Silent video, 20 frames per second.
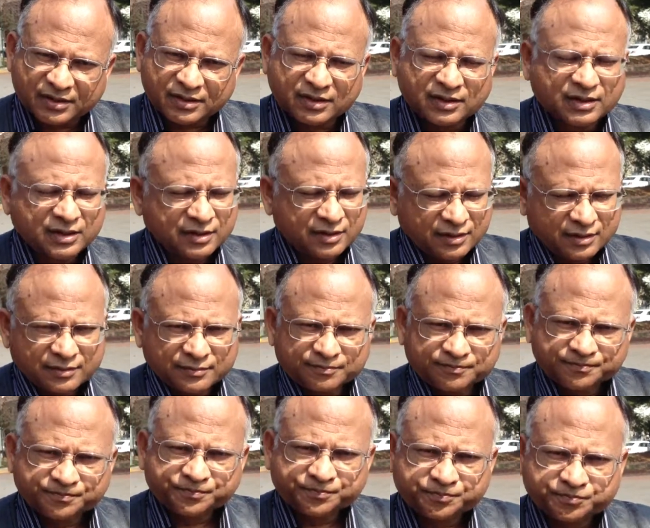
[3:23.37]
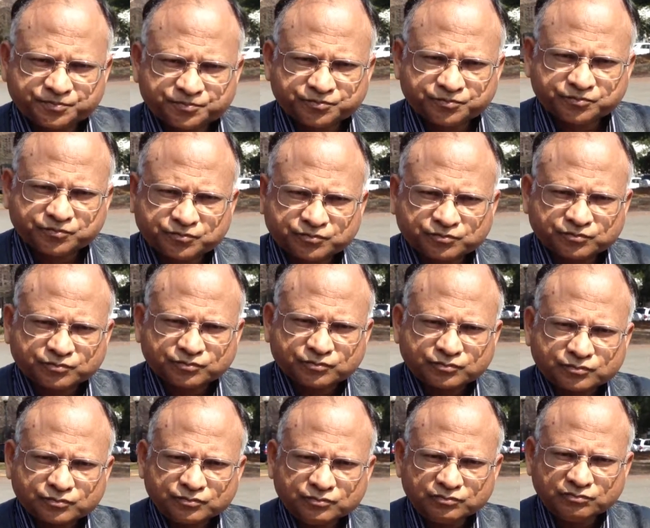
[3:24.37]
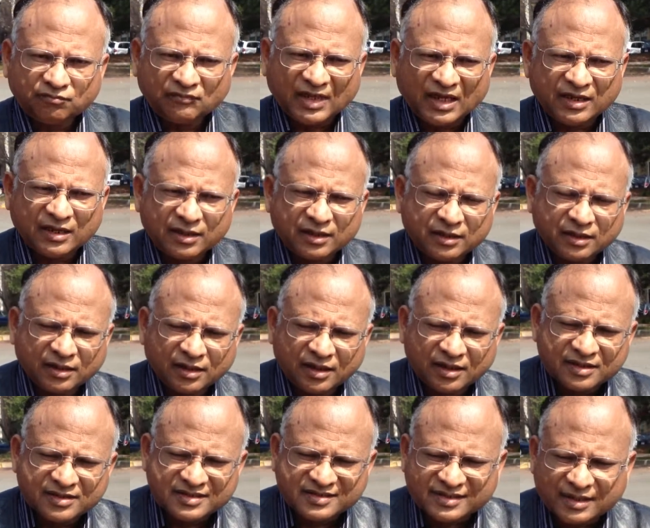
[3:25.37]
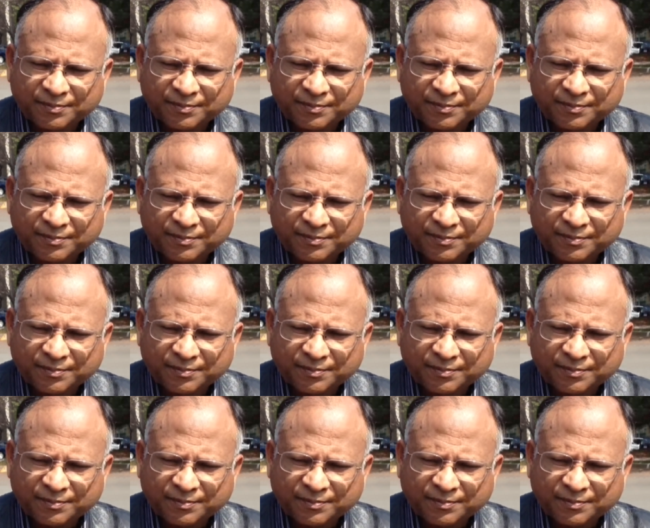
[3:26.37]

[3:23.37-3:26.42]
So is it applied only to new roads that have been recently made, or?